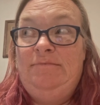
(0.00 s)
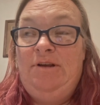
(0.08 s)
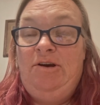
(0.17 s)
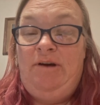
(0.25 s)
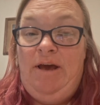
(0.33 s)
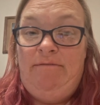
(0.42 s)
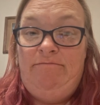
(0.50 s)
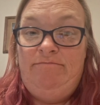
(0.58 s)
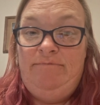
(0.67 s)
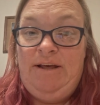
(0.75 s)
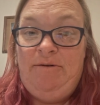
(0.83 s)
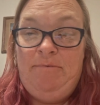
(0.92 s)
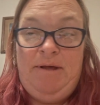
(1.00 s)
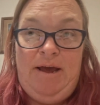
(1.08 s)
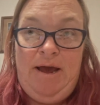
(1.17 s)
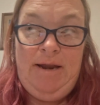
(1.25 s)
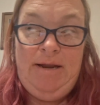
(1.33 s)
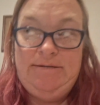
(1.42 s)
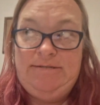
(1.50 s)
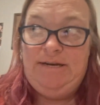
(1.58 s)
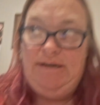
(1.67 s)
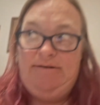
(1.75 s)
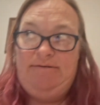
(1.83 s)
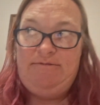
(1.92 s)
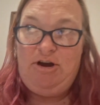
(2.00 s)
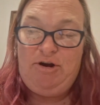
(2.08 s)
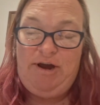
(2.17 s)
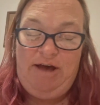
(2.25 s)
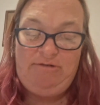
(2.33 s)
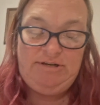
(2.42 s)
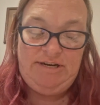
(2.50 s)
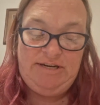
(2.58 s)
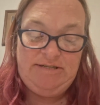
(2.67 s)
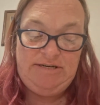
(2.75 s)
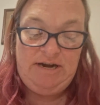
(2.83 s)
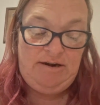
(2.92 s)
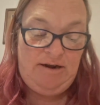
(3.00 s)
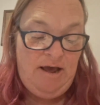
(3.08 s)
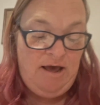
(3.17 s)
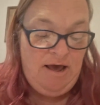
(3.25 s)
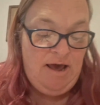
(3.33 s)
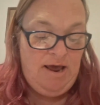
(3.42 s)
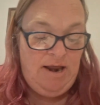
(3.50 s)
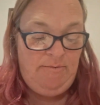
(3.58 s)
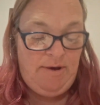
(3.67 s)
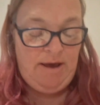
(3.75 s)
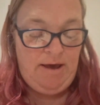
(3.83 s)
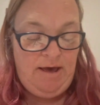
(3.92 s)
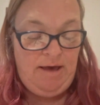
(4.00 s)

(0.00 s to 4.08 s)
Okay, they were playing hide and seek. Her counting is done. Anyway,